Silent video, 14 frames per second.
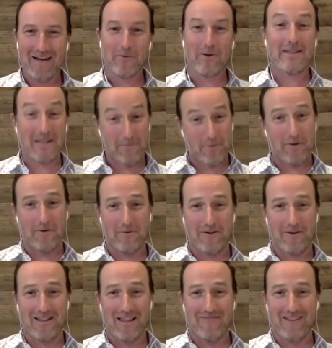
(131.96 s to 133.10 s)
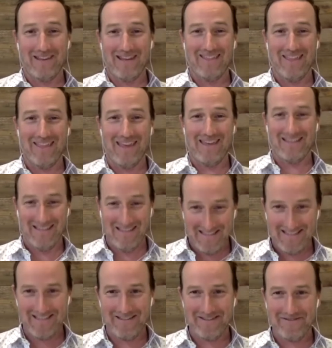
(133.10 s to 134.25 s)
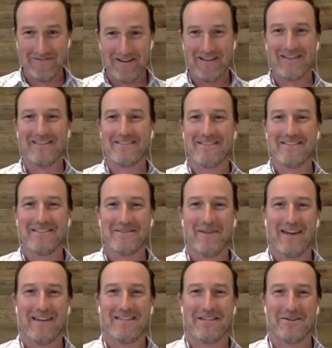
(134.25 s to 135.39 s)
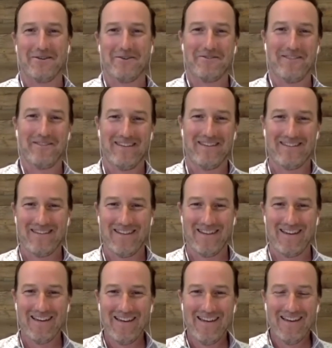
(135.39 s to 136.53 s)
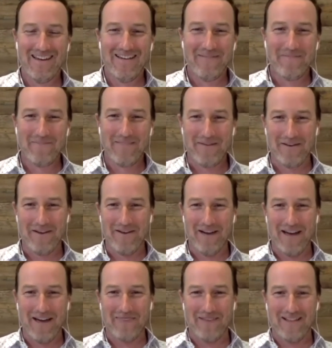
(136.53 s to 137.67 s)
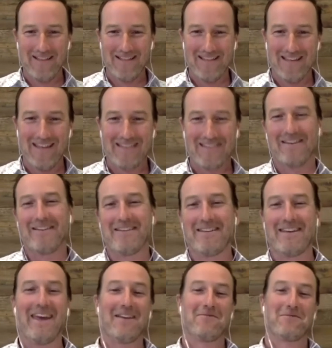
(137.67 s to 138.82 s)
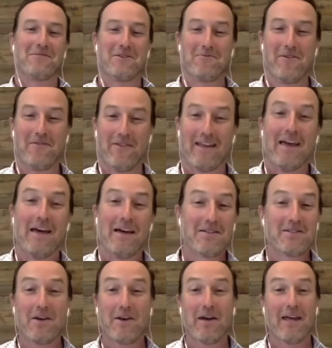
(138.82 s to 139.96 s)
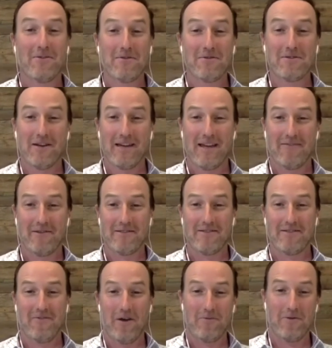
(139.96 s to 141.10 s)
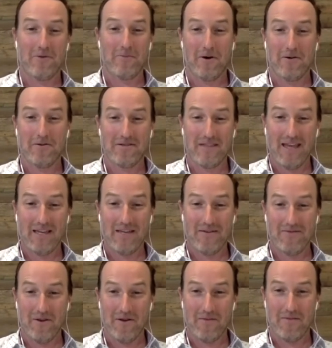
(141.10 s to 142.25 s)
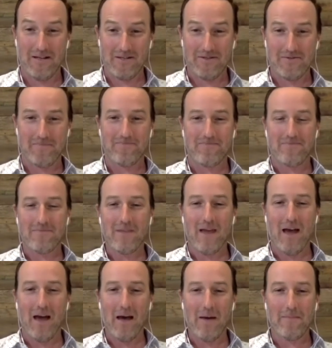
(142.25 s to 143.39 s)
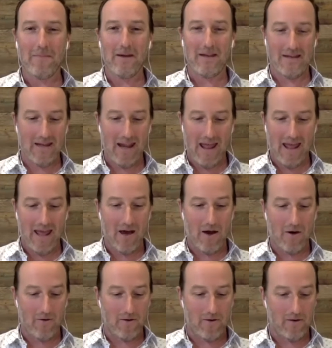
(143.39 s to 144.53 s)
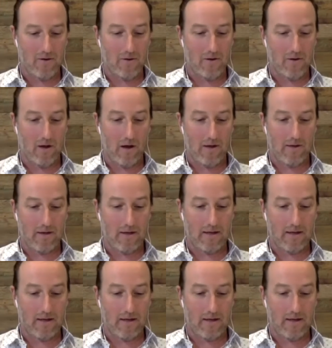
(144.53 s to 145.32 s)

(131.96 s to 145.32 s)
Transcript: did put the word loving in there just to make sure that there were no hard feelings there. So yeah, look, terrific. So it looks like everyone's fine with the polls. Thank you very much. Now, I think